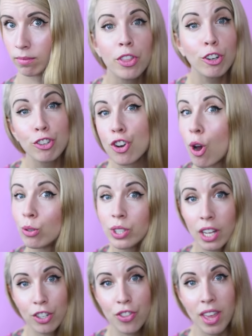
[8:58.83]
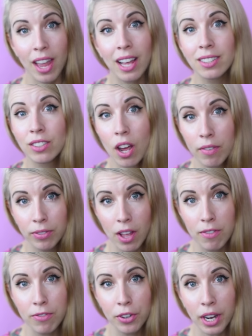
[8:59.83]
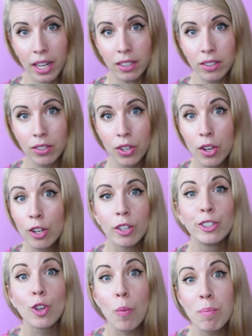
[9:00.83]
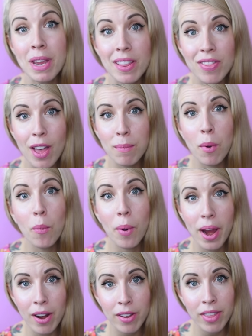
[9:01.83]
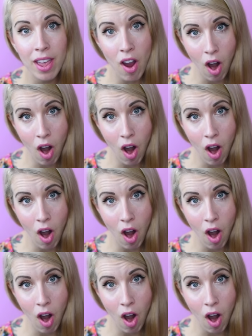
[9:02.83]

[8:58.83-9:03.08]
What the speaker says: There's no such thing as tough love for kittens. So meet them where they